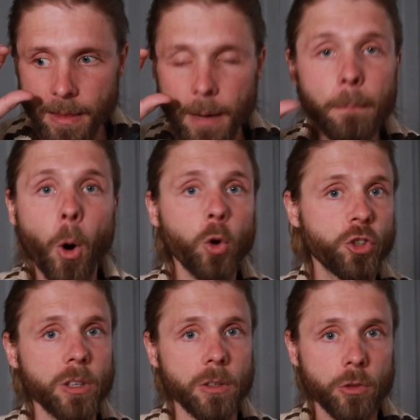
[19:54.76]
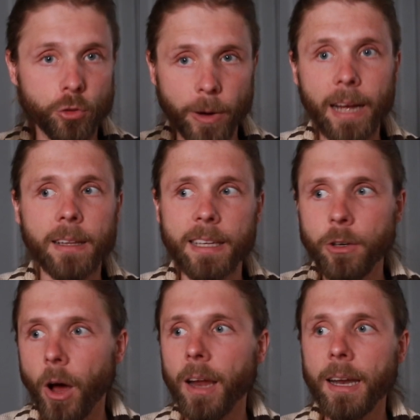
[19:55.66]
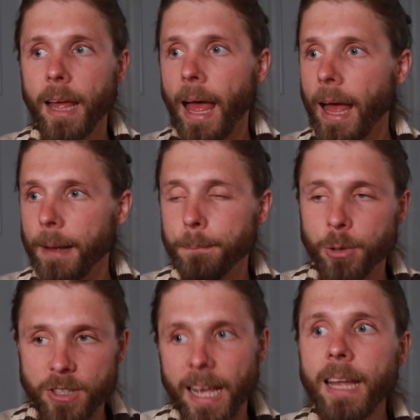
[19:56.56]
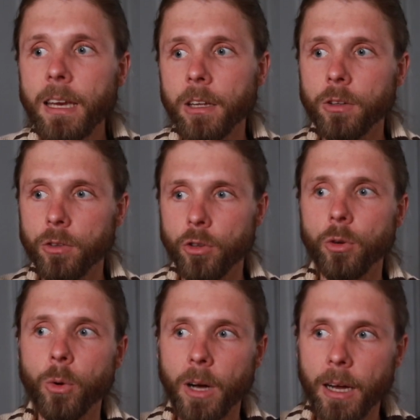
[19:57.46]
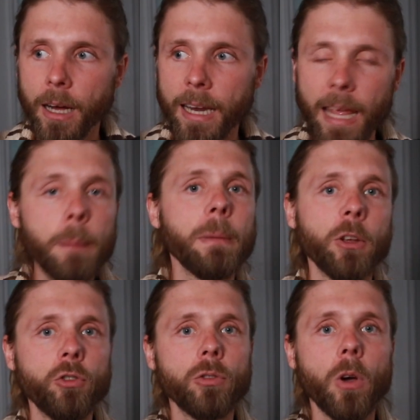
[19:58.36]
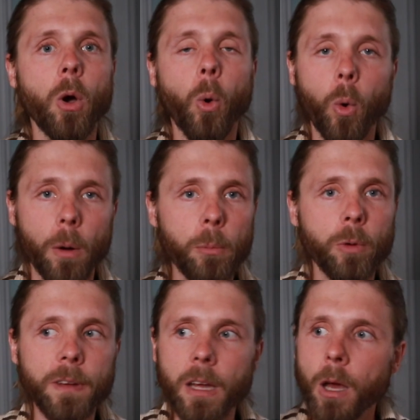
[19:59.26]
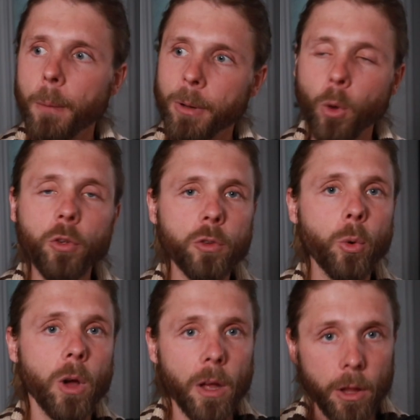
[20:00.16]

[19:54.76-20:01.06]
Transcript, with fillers: emotions directly, not pertaining to an image or a movie, but also